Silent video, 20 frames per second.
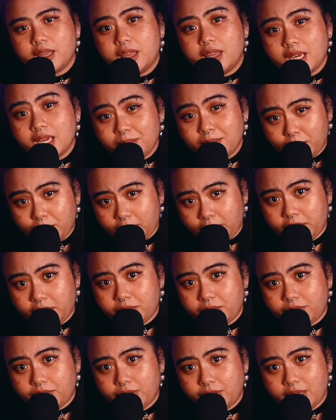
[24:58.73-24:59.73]
they
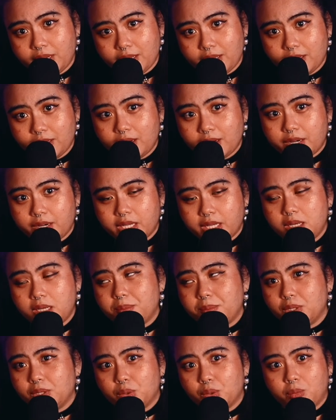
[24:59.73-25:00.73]
believe they are
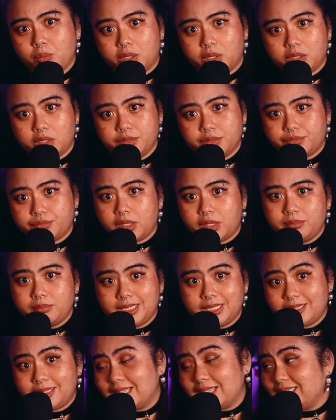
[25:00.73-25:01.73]
keeping the world from
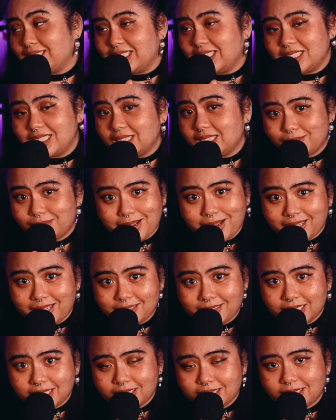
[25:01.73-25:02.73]
descending into
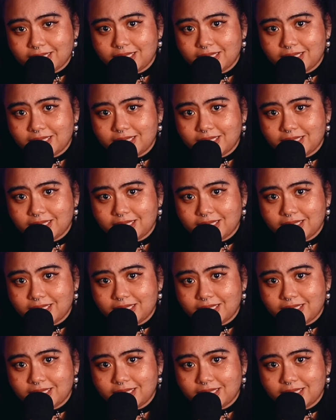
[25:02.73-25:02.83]
madness.